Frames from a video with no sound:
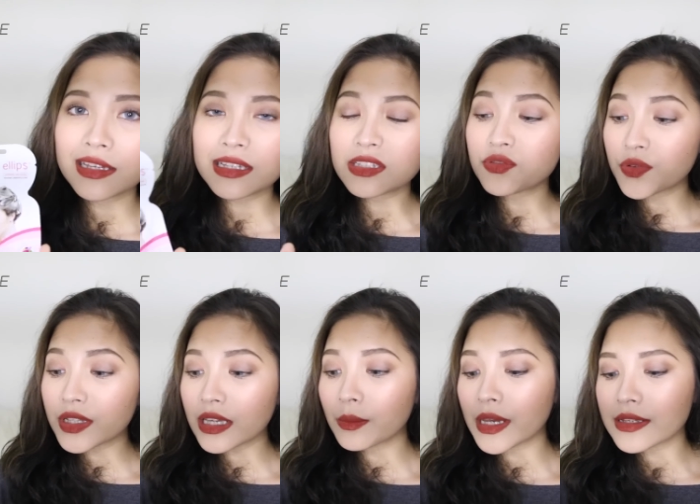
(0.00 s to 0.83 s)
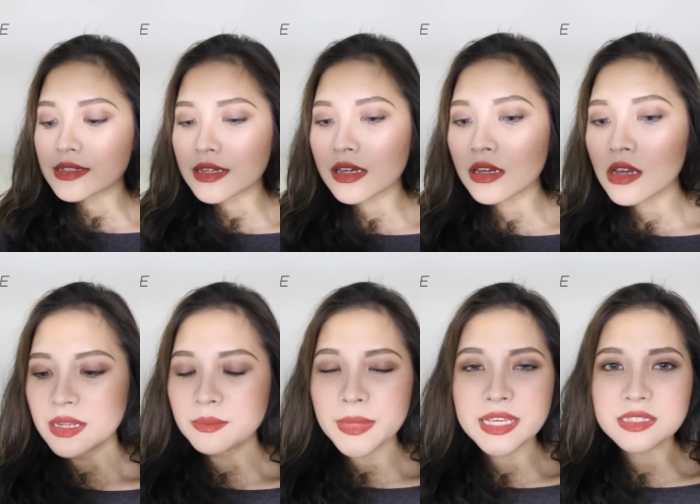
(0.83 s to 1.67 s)
like it's really amazing
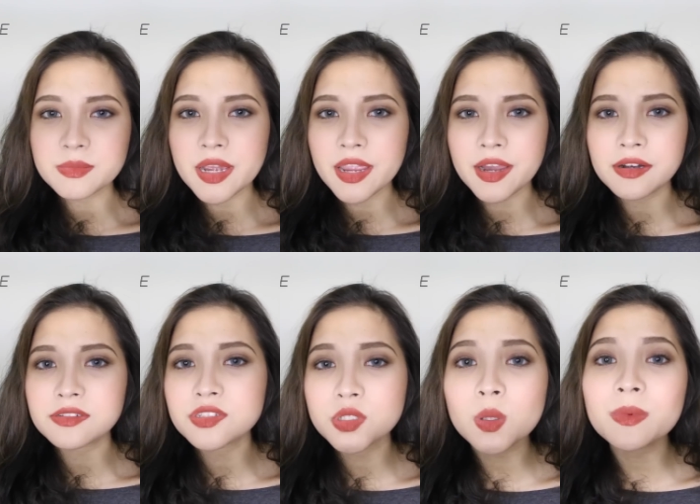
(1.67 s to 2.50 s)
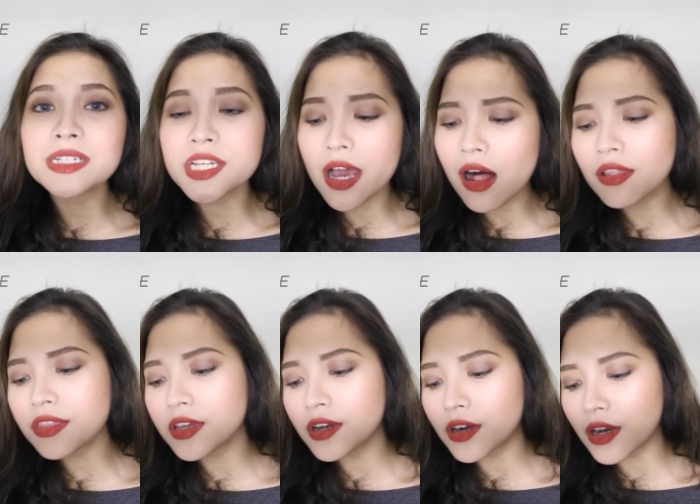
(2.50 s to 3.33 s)
it makes my hair so much
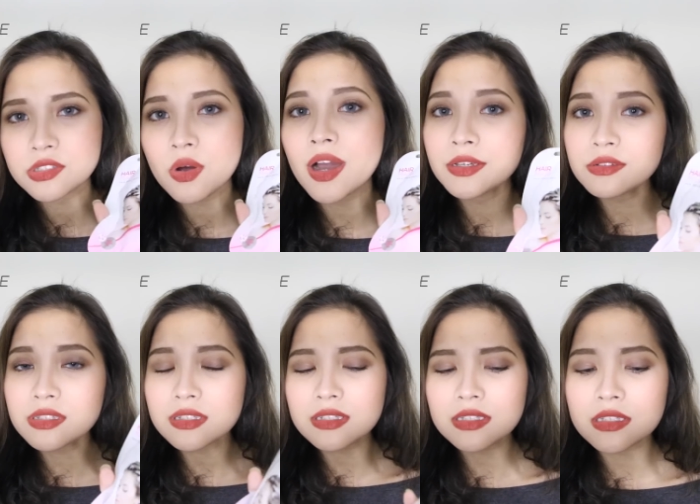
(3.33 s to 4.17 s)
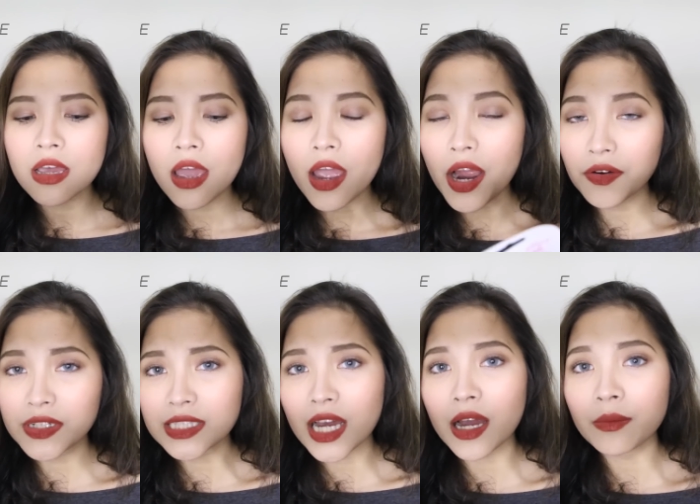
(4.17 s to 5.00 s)
healthier so I use this
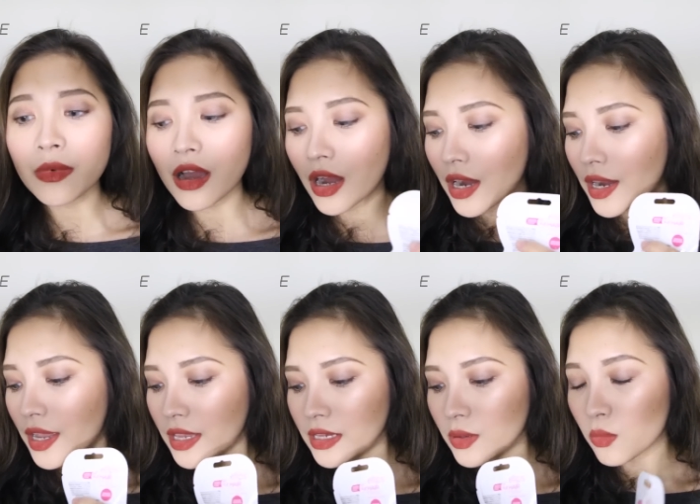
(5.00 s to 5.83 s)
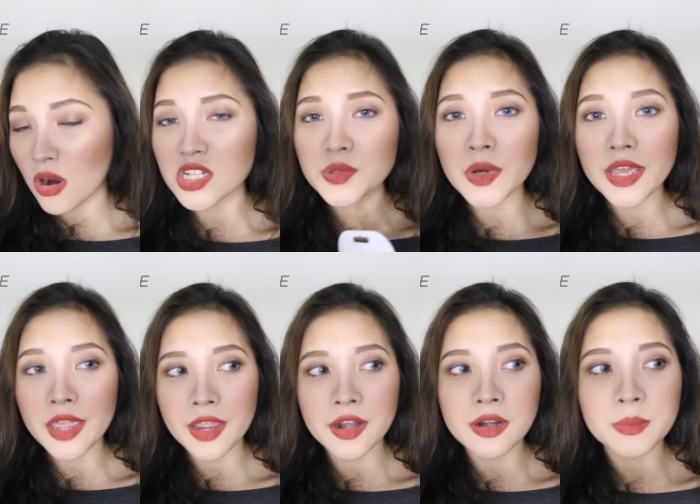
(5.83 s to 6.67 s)
every time I wash my
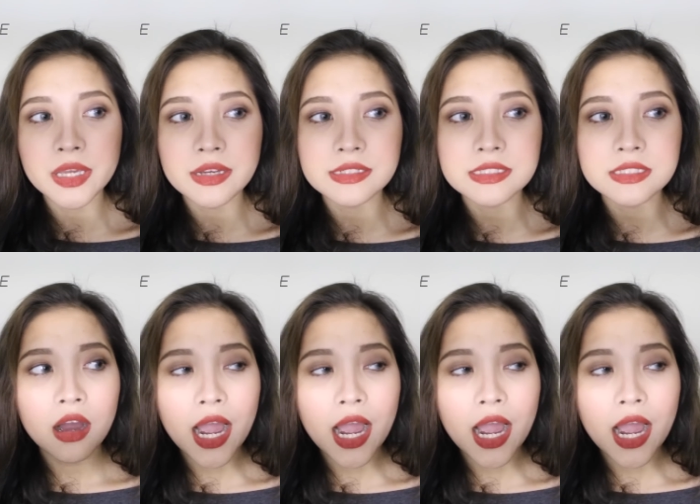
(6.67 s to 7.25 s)
hair because uh,